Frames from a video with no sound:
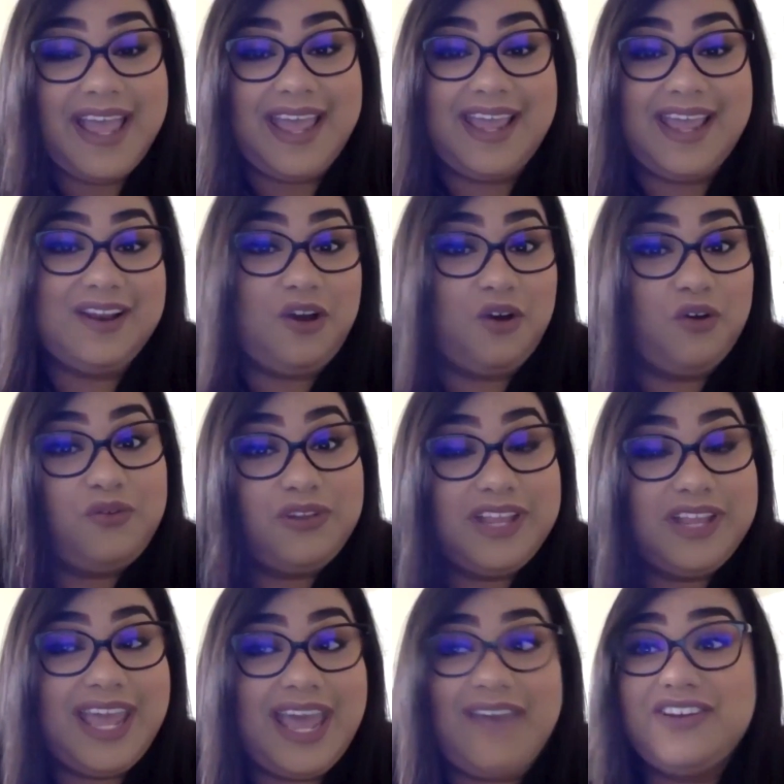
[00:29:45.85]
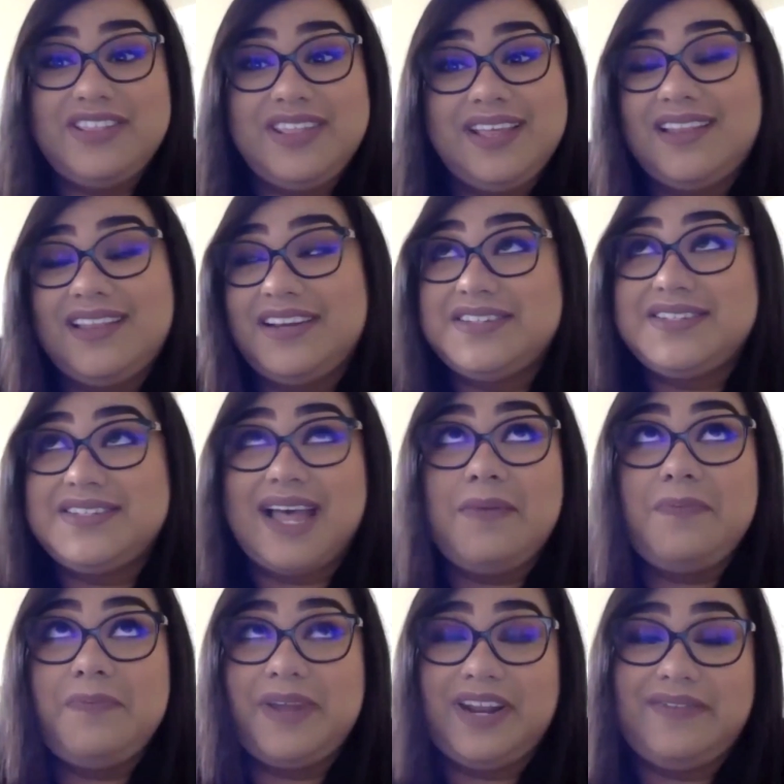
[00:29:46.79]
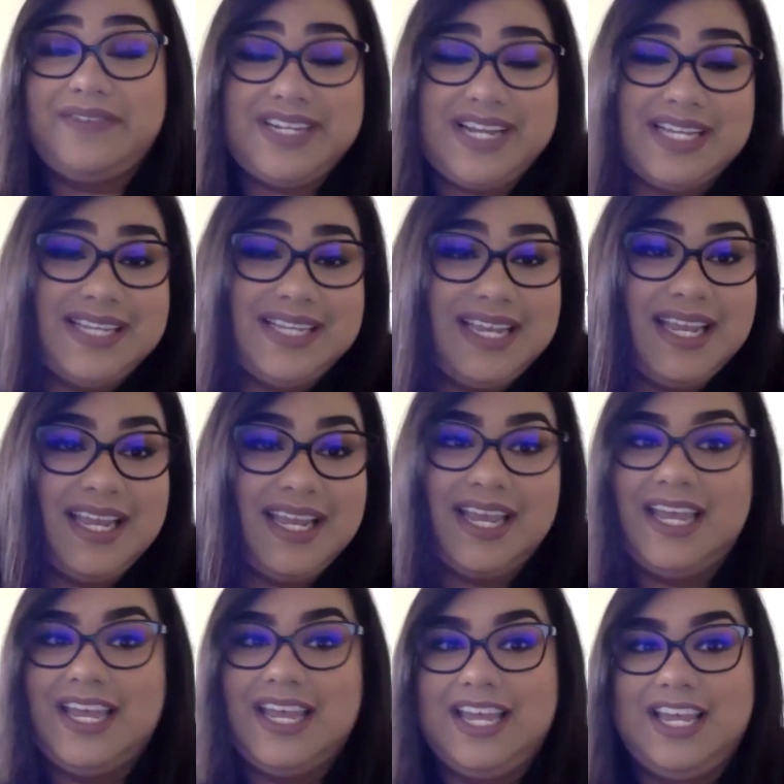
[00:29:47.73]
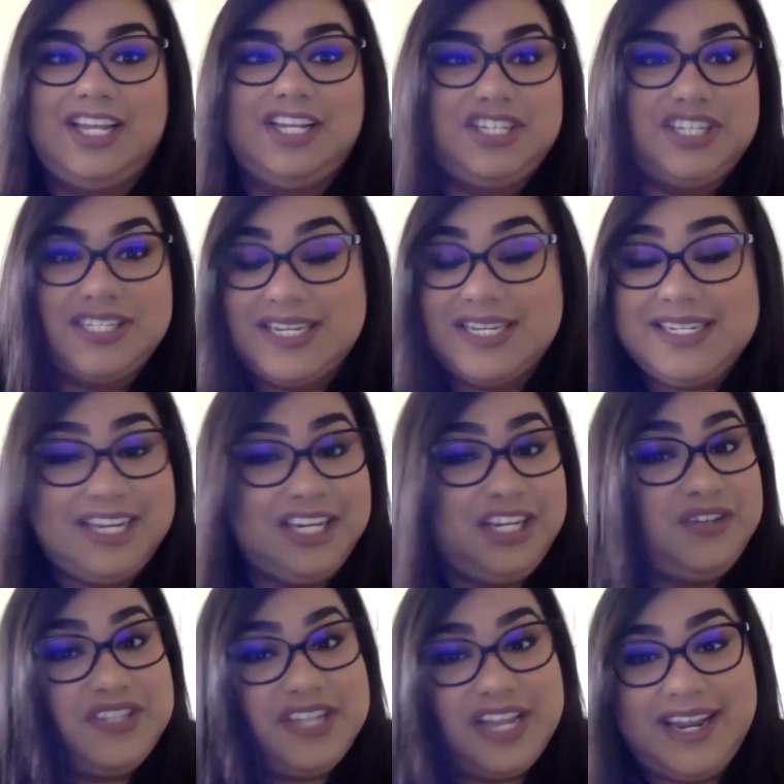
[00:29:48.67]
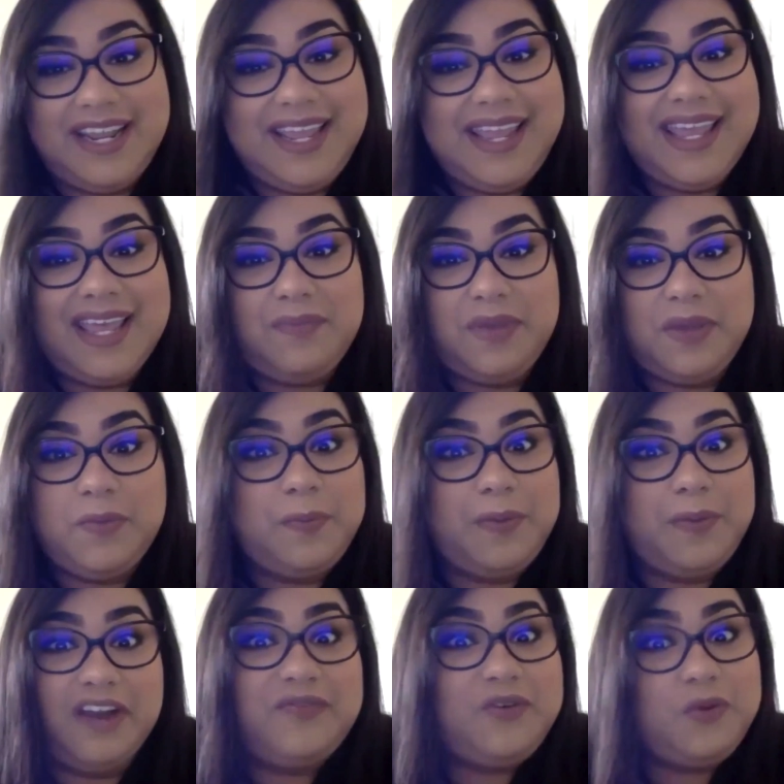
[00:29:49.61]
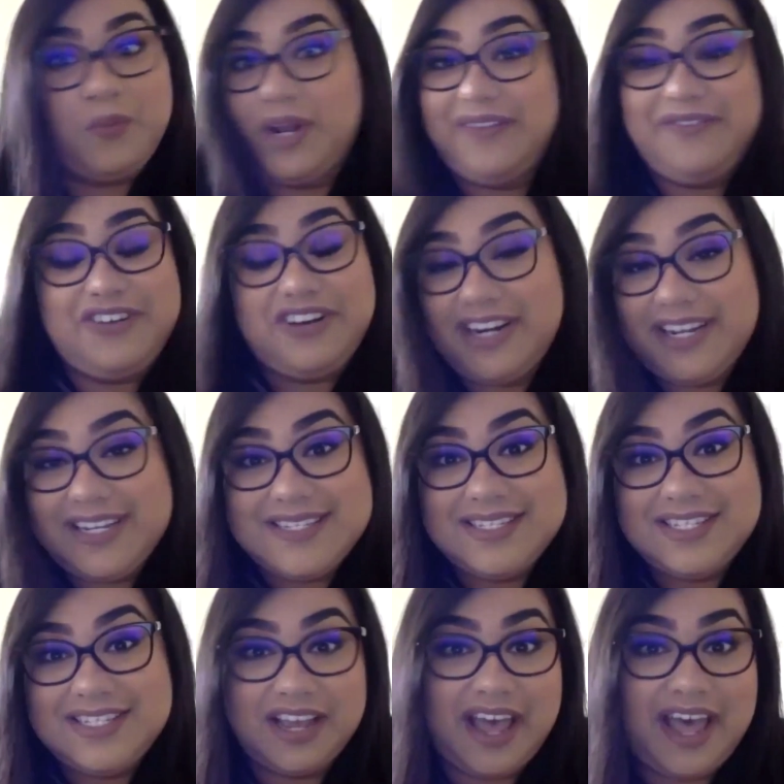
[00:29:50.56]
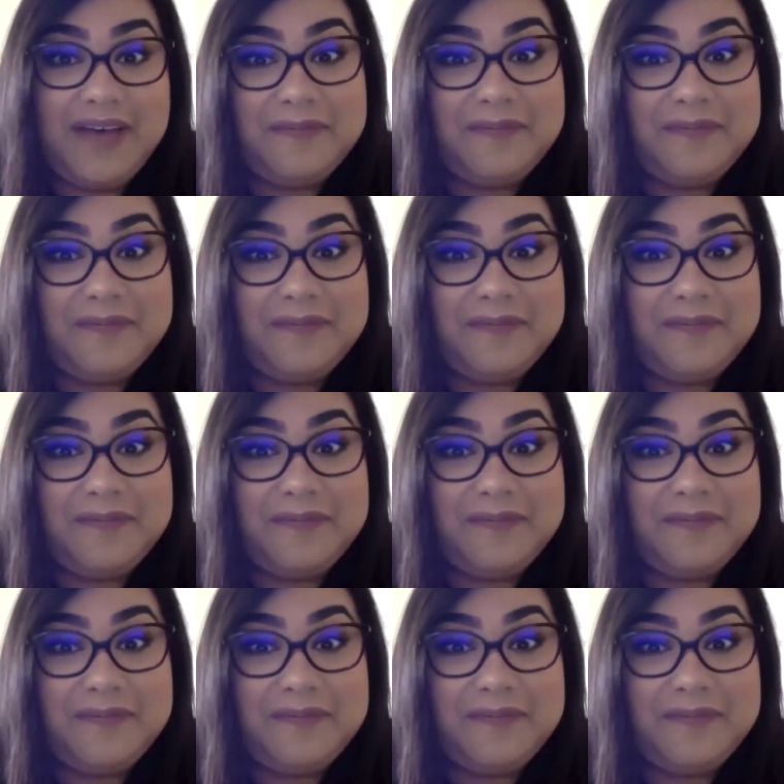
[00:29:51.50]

And hopefully everything clears up. But if it doesn't, just continue studying and be prepared for whatever it is to come.